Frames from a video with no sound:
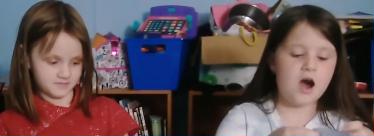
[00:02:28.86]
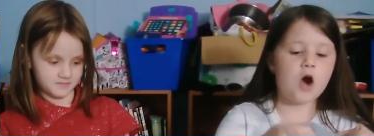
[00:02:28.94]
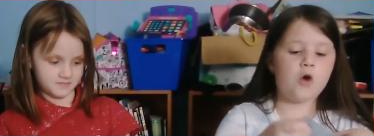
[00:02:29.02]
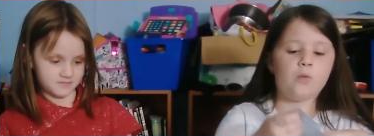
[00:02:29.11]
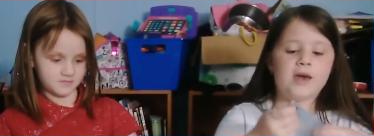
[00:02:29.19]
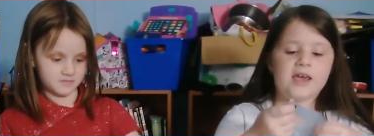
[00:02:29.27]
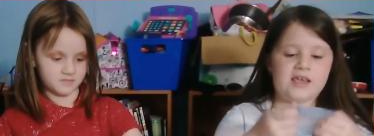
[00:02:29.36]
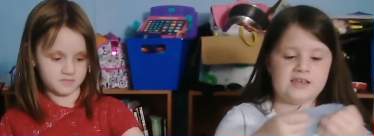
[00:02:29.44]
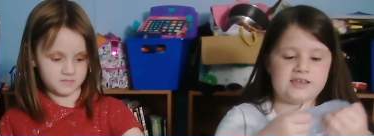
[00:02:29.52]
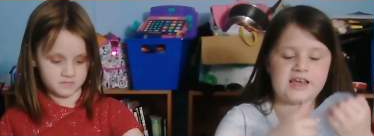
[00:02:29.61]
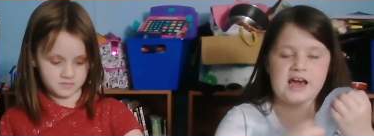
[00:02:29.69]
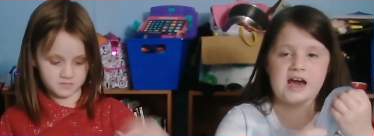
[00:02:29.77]
Speaker 1: Oh
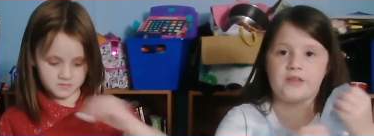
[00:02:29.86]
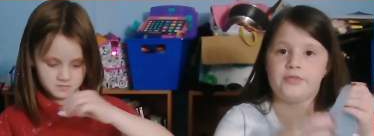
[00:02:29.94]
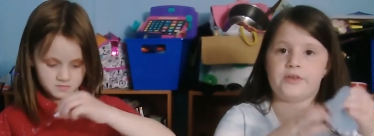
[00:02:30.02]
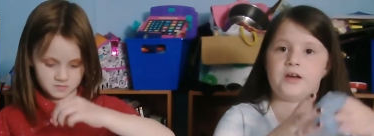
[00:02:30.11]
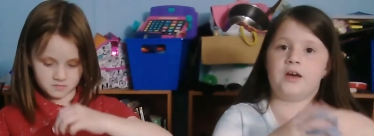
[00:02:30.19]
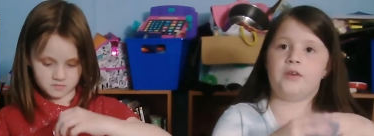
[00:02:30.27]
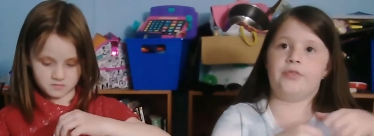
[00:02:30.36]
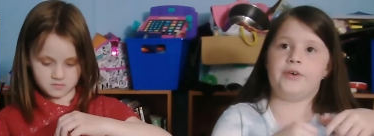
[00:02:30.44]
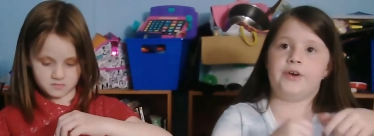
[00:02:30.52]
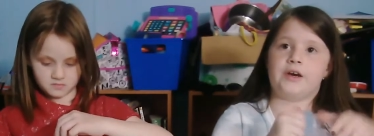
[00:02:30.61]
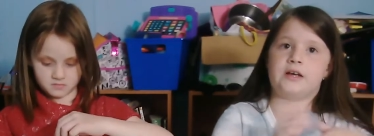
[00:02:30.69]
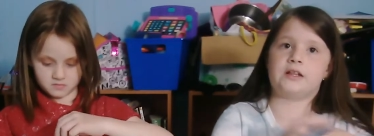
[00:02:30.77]
wait, yeah, the,
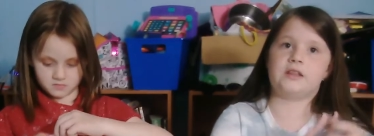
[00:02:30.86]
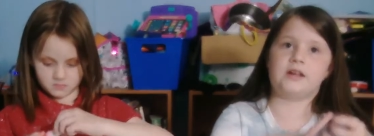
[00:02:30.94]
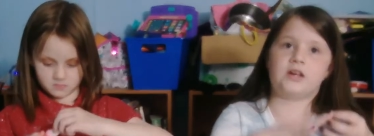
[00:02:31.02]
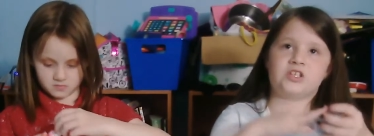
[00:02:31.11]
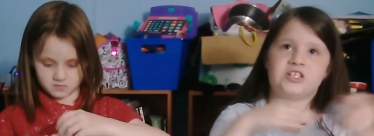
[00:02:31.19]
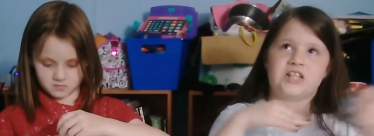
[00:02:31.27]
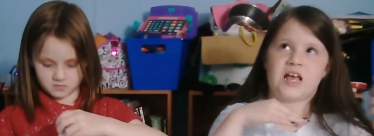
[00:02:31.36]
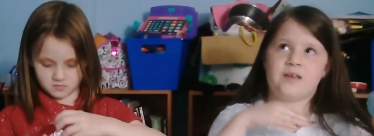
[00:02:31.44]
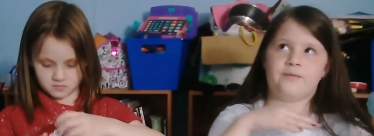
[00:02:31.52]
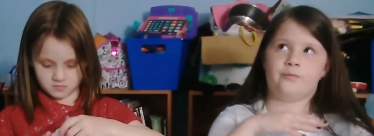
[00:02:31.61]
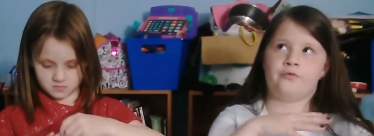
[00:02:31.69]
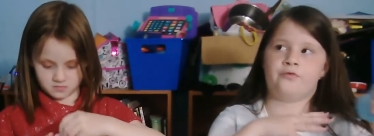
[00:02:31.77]
the clear
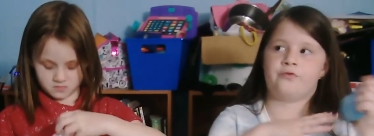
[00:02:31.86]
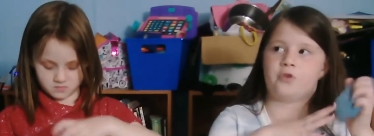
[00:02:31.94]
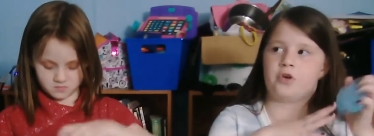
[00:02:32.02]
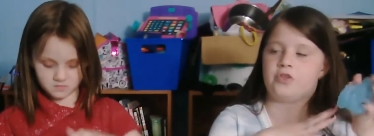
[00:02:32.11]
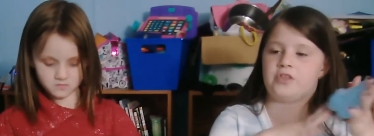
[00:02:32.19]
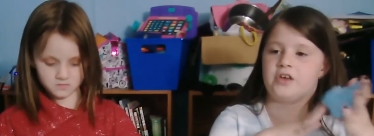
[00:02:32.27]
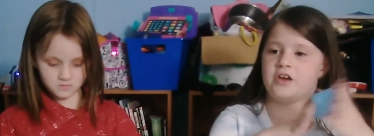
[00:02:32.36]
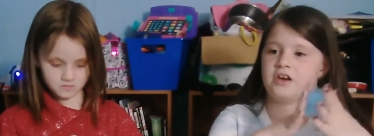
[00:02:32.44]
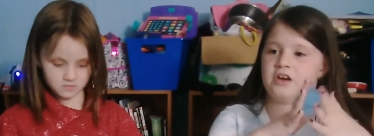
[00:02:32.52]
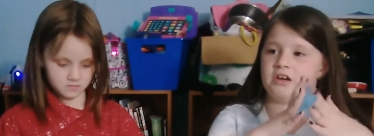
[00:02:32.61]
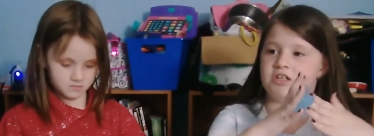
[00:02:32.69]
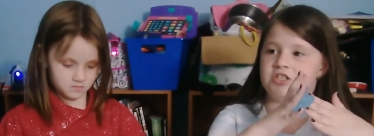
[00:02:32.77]
slime for
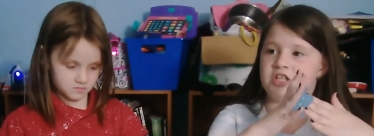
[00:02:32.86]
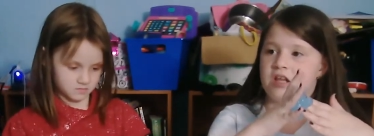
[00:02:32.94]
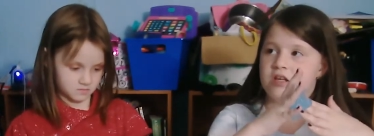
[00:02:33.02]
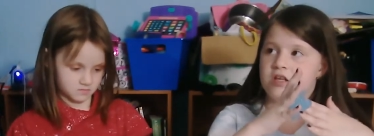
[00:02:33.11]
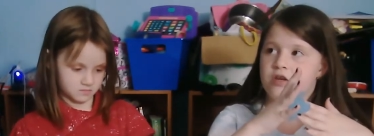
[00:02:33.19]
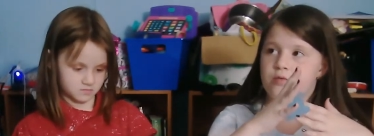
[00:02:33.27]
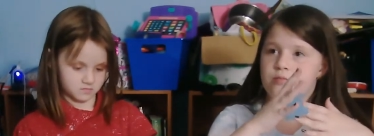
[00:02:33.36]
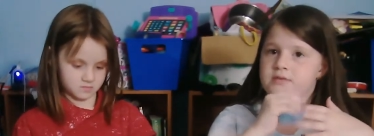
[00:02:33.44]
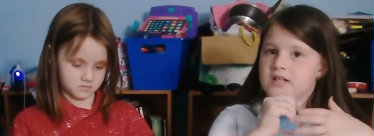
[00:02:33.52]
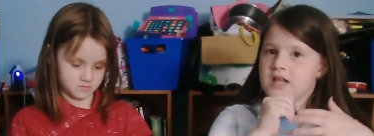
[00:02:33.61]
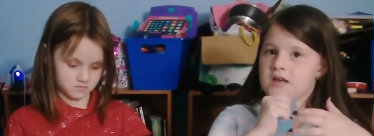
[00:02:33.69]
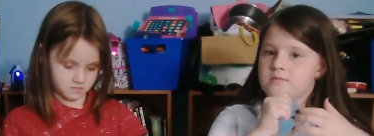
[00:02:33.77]
the jelly cube
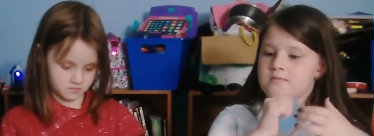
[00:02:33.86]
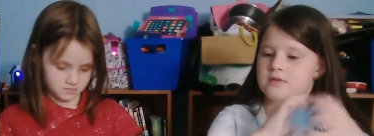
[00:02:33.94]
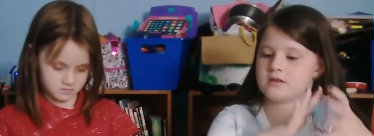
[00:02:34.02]
slime.